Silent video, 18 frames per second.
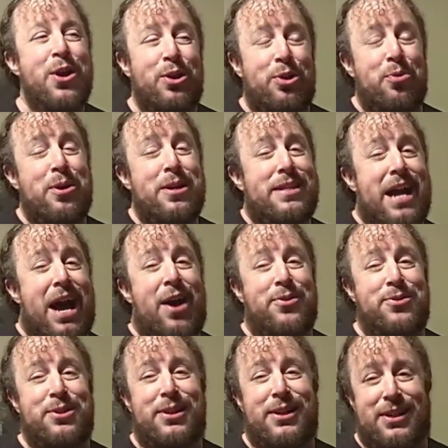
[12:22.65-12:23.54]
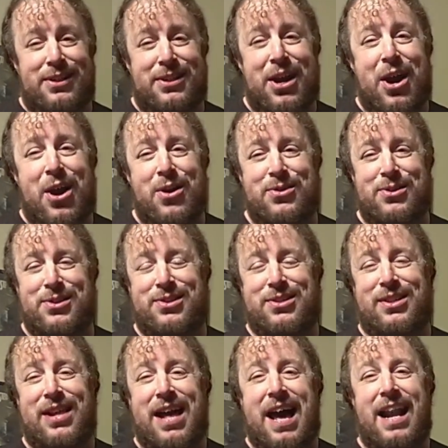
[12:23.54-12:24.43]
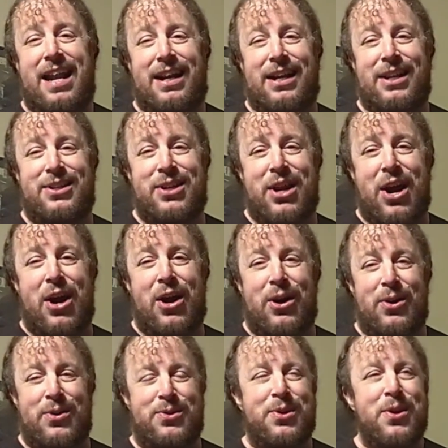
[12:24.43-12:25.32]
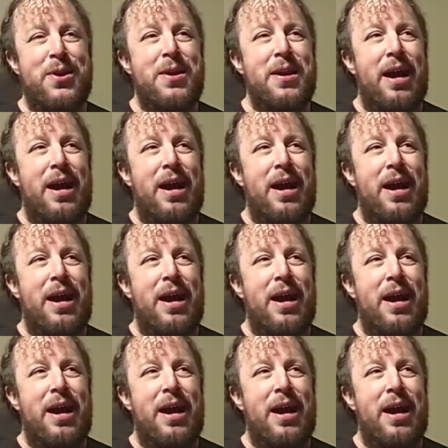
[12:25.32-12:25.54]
3,000 guitars is a lot of guitars.